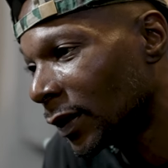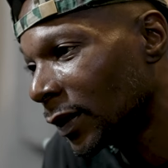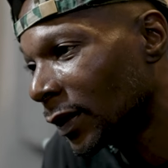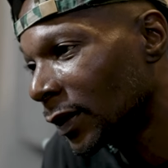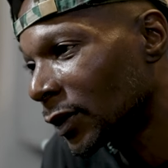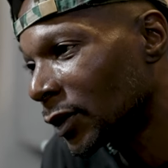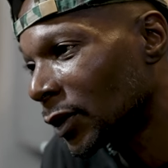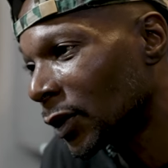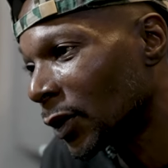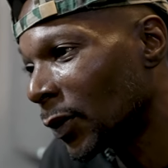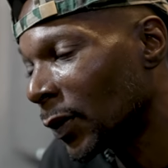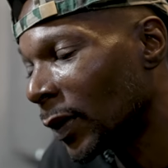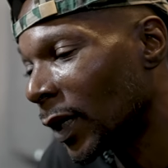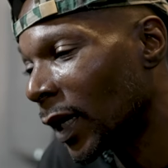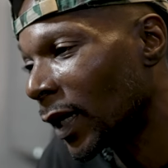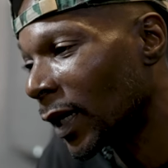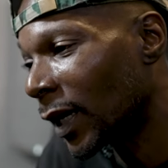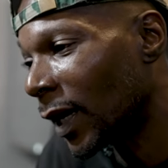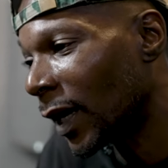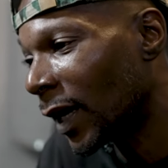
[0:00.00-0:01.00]
So when I
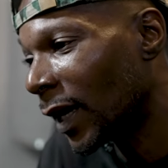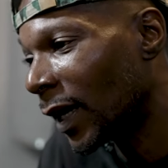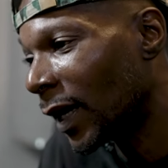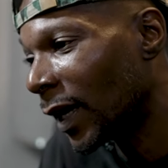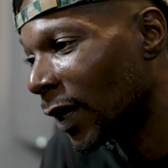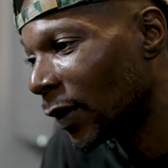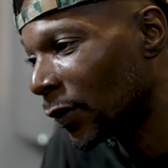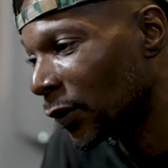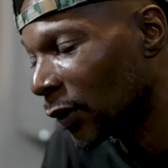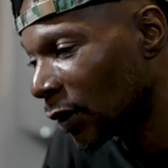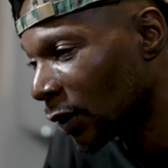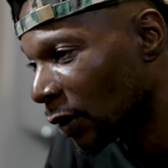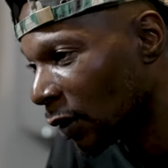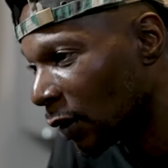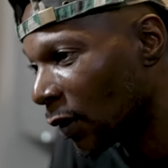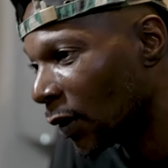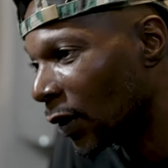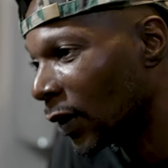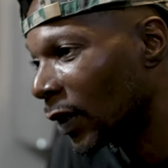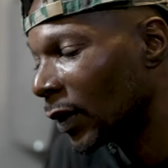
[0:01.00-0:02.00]
got her out of the
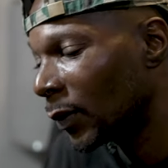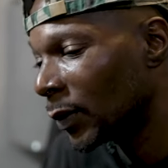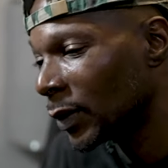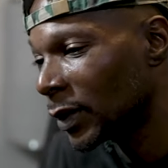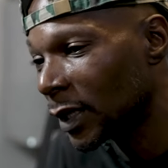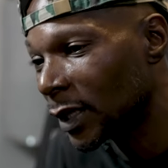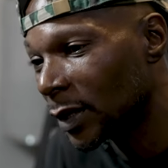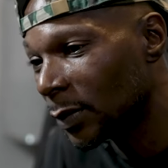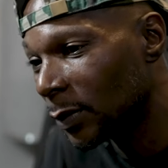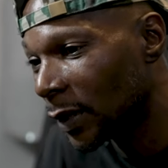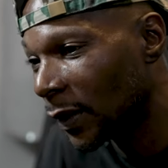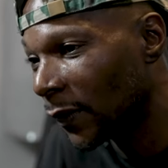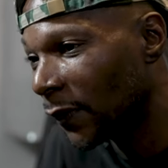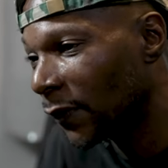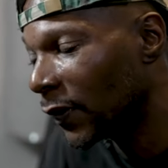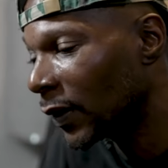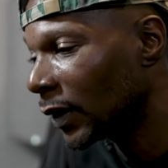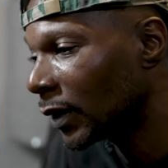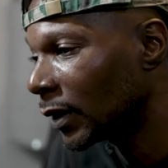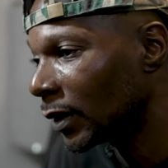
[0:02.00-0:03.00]
car, it was just me and
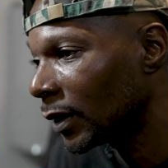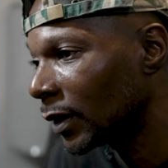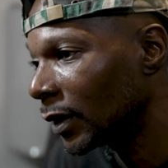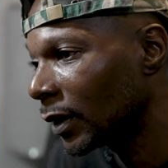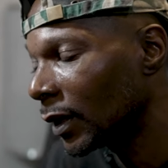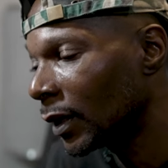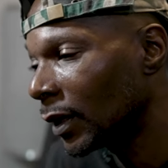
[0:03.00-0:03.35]
50.